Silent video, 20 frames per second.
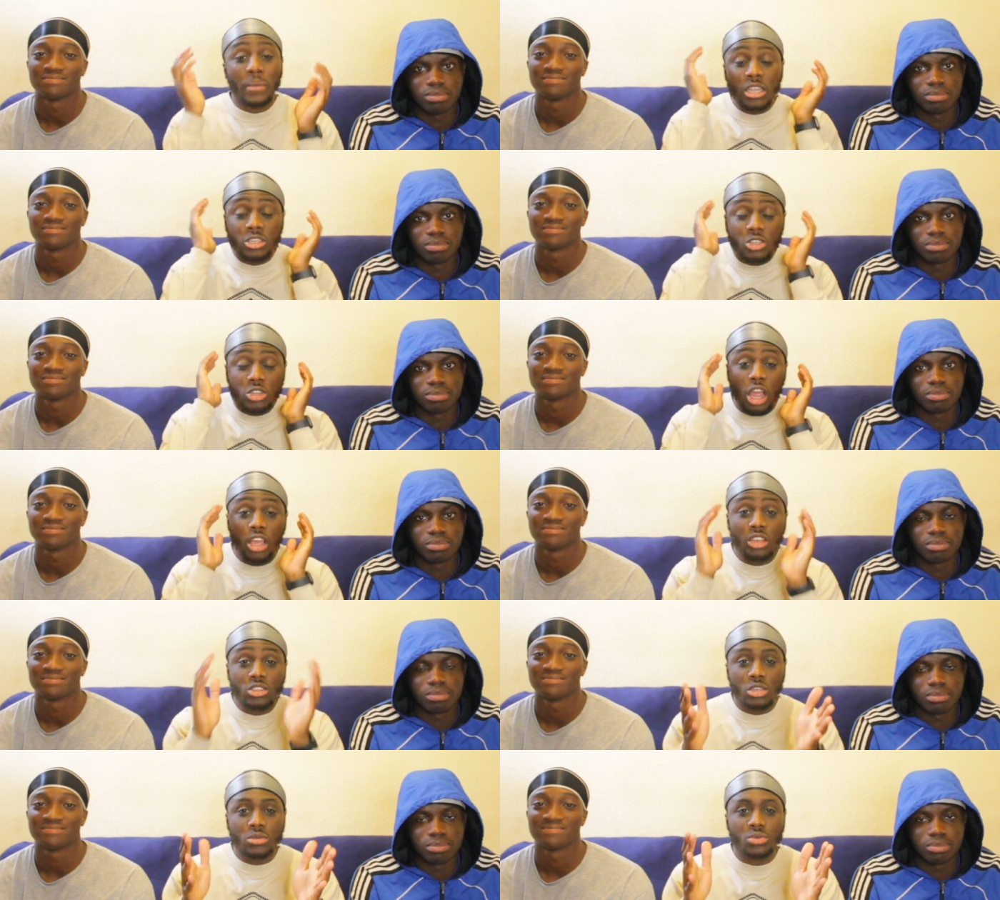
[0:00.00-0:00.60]
Speaker 1: make
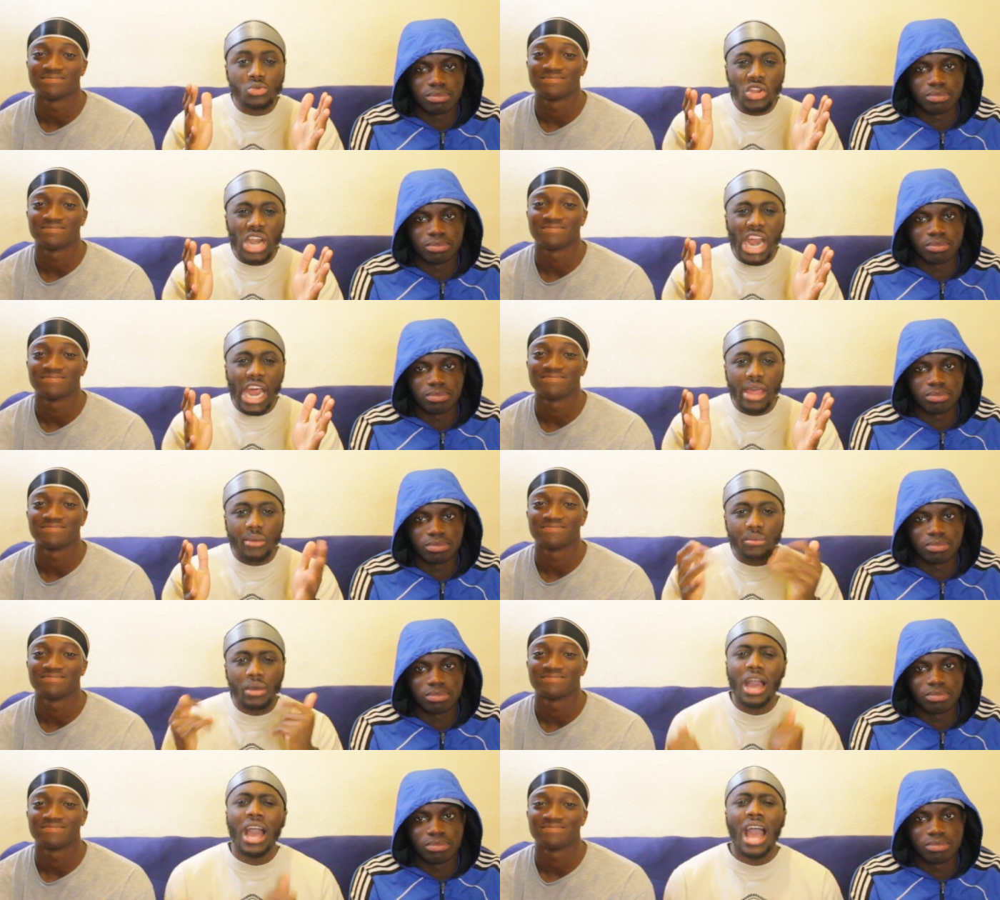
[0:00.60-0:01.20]
sure you
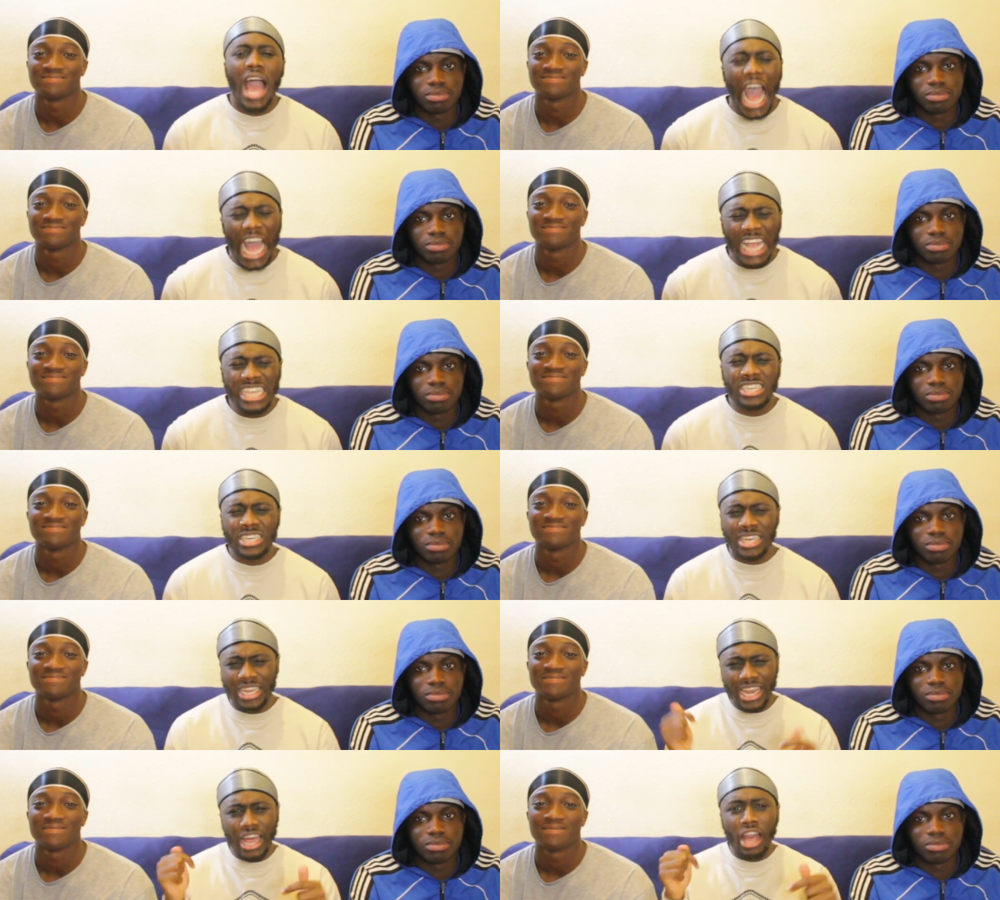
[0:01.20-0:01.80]
subscribe.
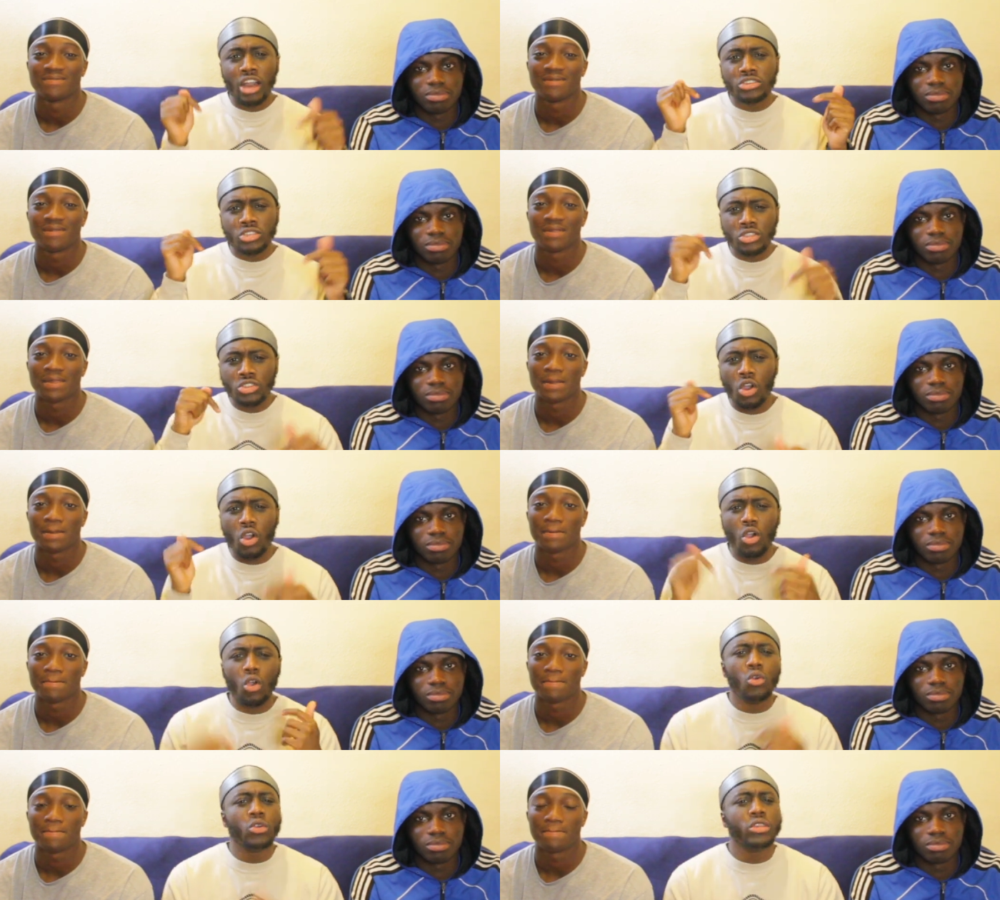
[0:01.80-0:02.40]
Actually, let us
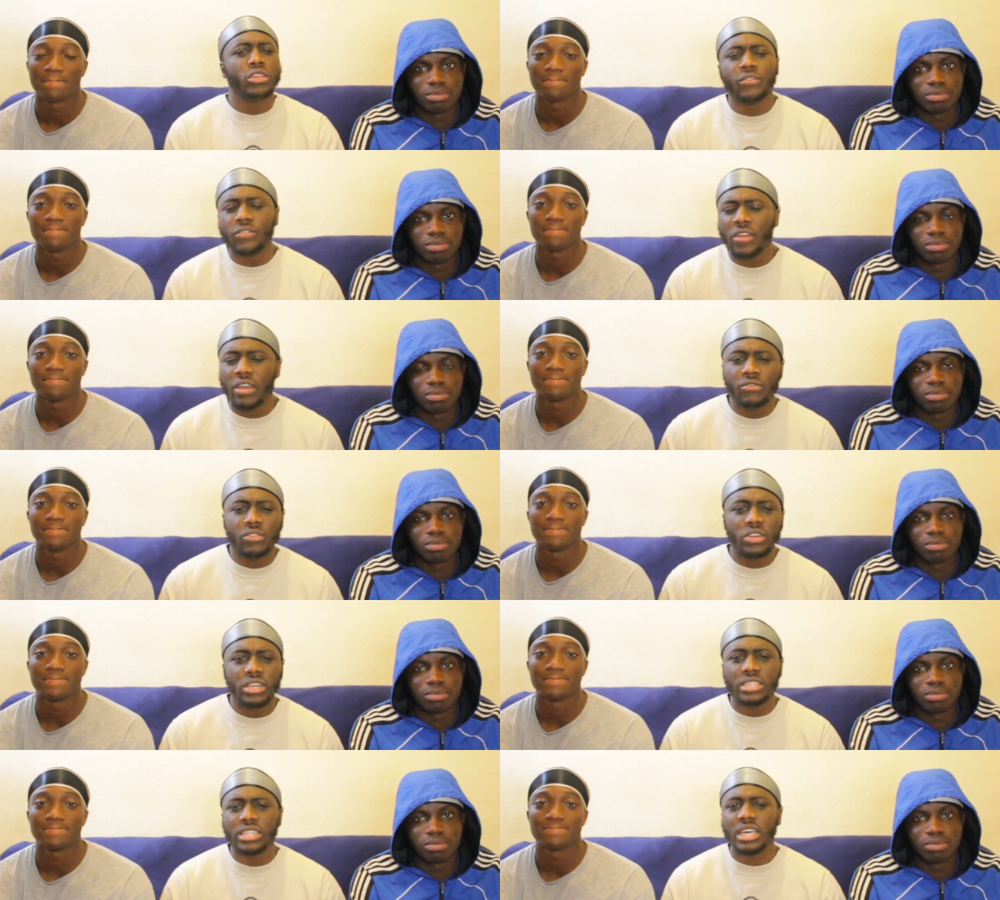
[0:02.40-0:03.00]
know who your
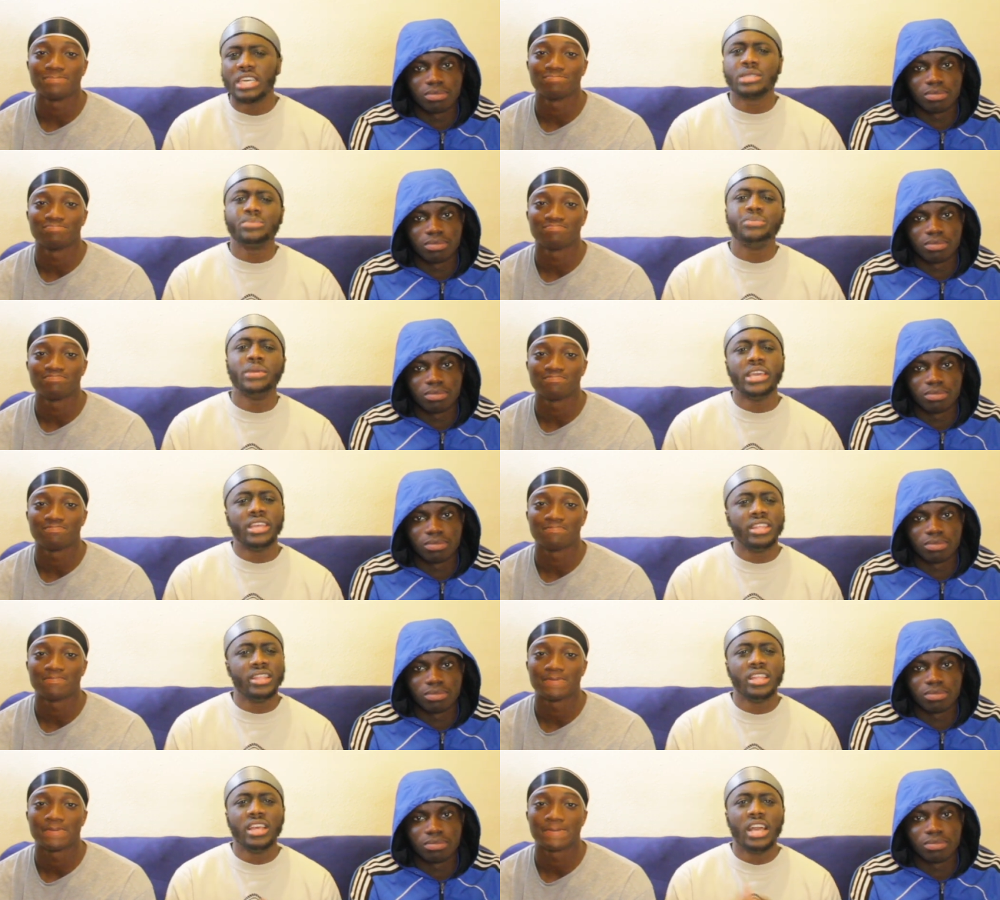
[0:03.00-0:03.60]
favorite has
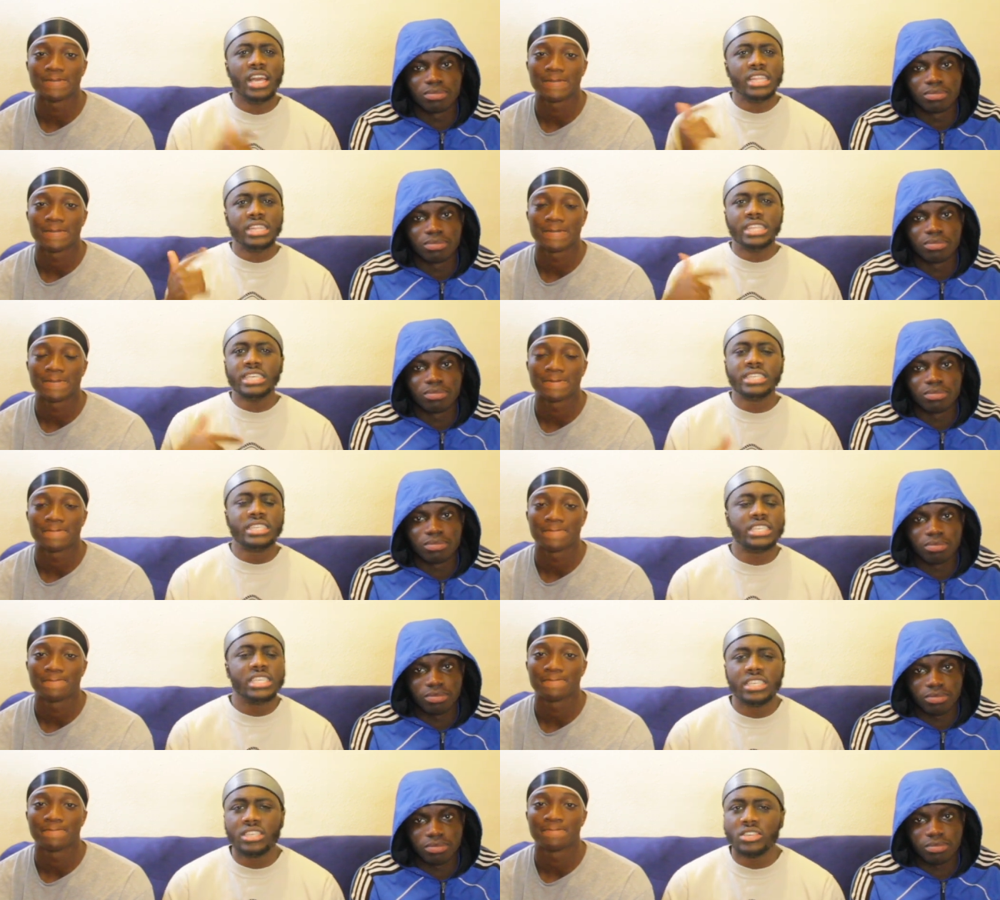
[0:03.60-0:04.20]
been
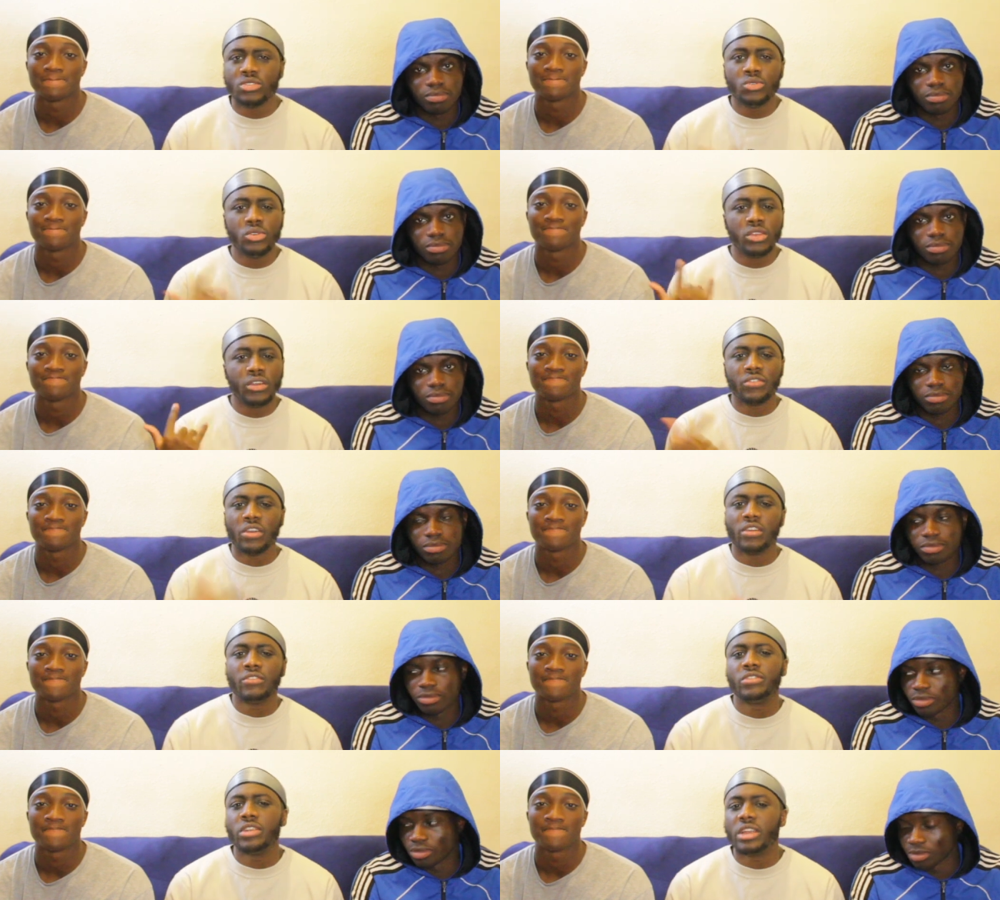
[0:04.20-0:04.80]
this season. Who your
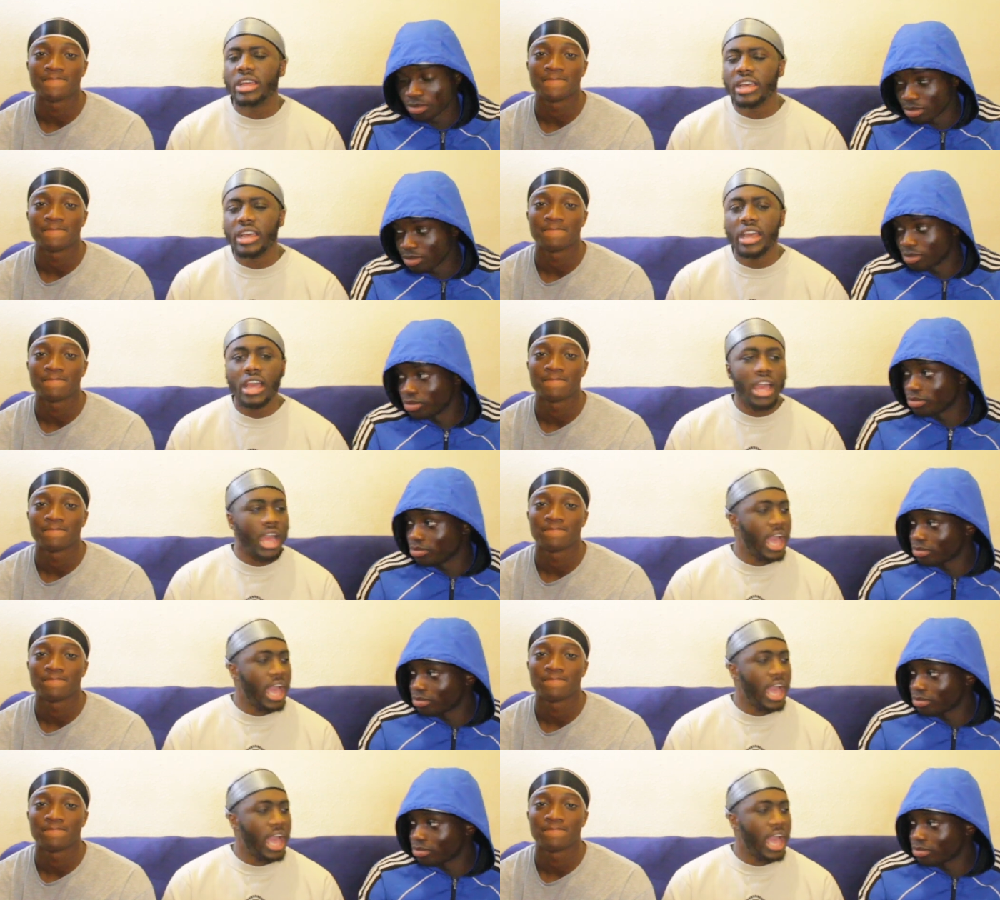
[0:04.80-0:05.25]
favorite